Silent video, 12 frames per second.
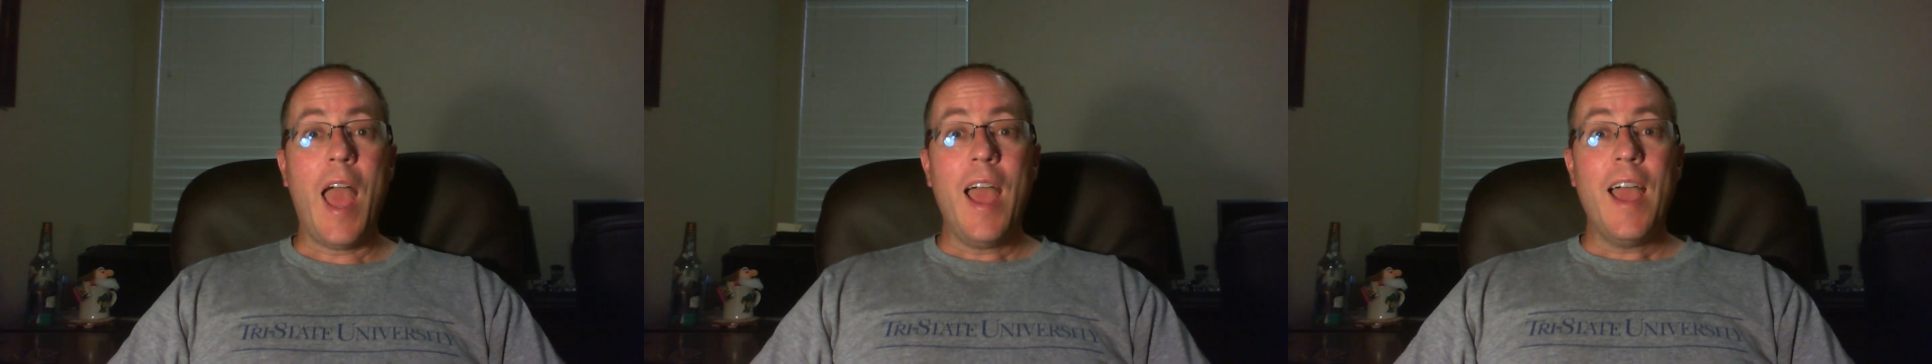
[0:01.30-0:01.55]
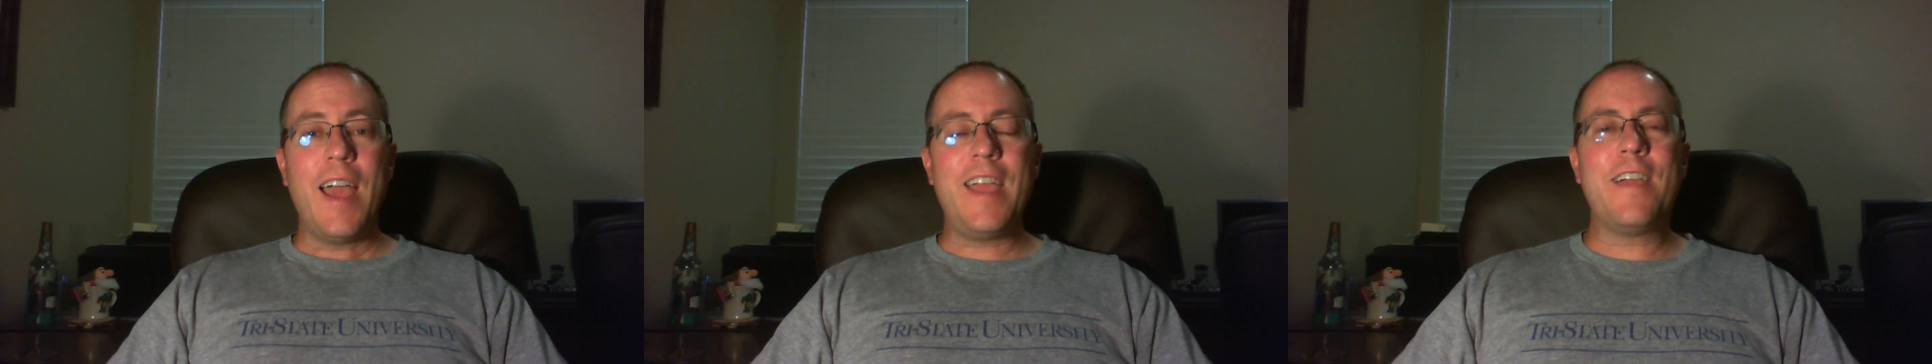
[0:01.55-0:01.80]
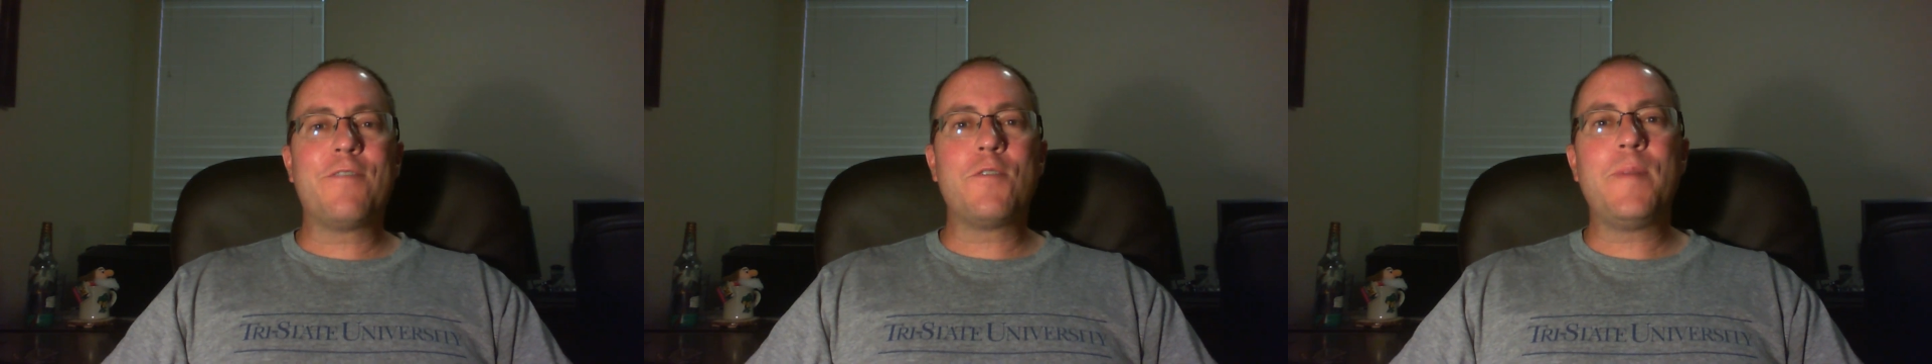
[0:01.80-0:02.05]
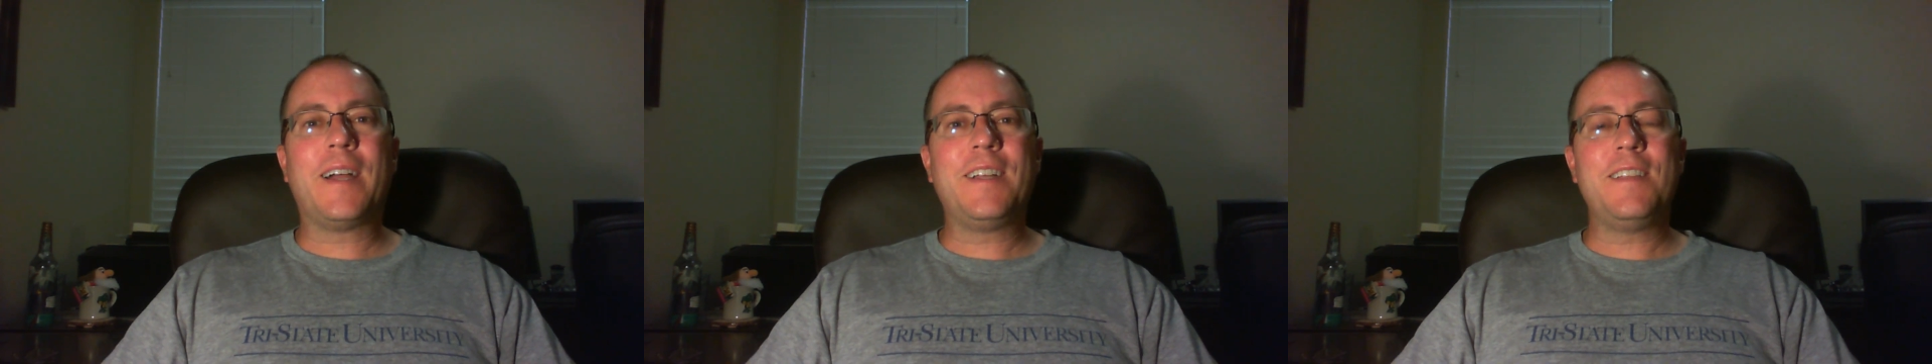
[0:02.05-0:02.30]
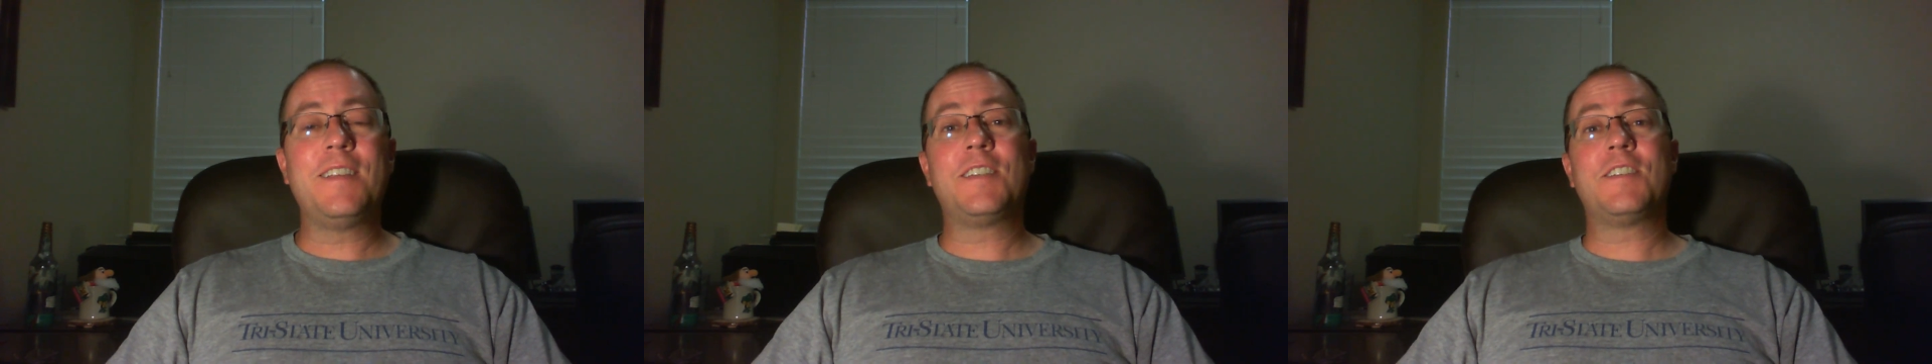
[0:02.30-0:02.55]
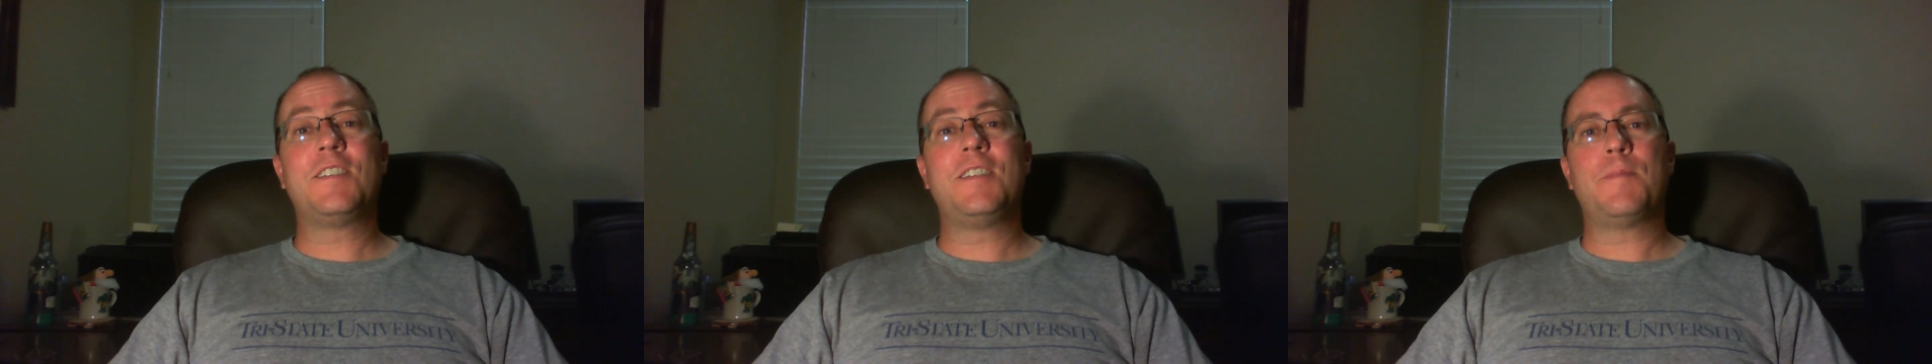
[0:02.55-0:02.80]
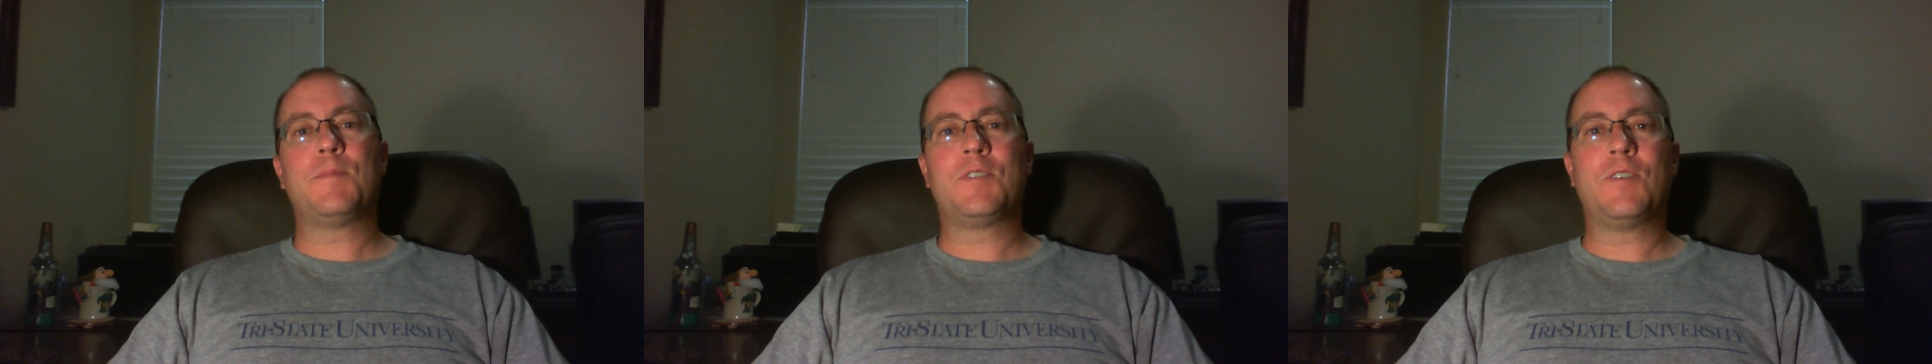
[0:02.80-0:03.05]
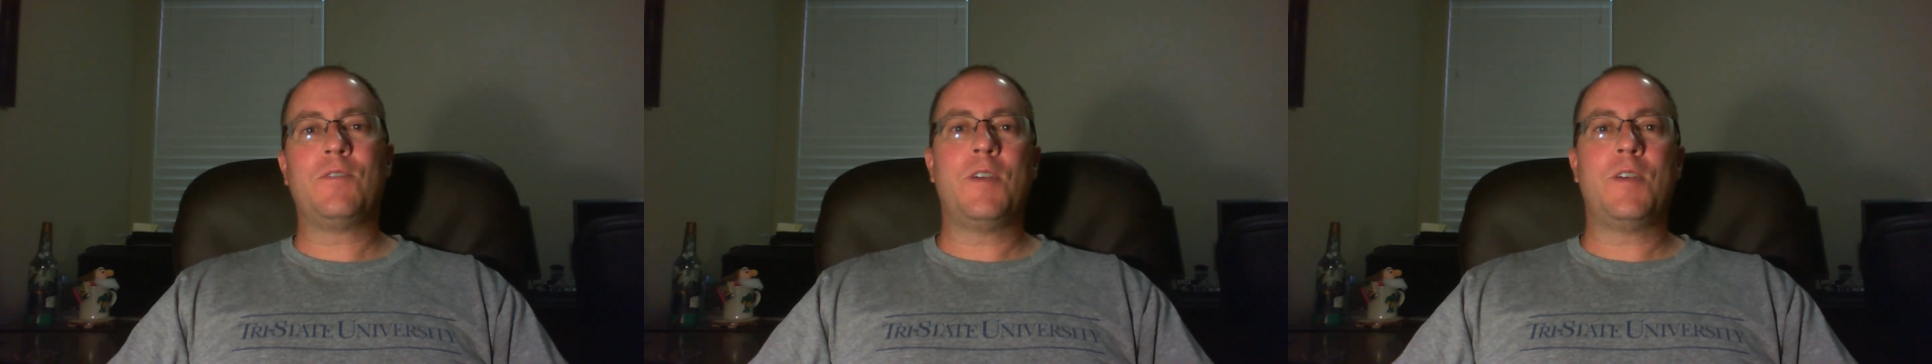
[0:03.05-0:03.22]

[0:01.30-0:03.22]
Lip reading: Hey everybody, this is the episode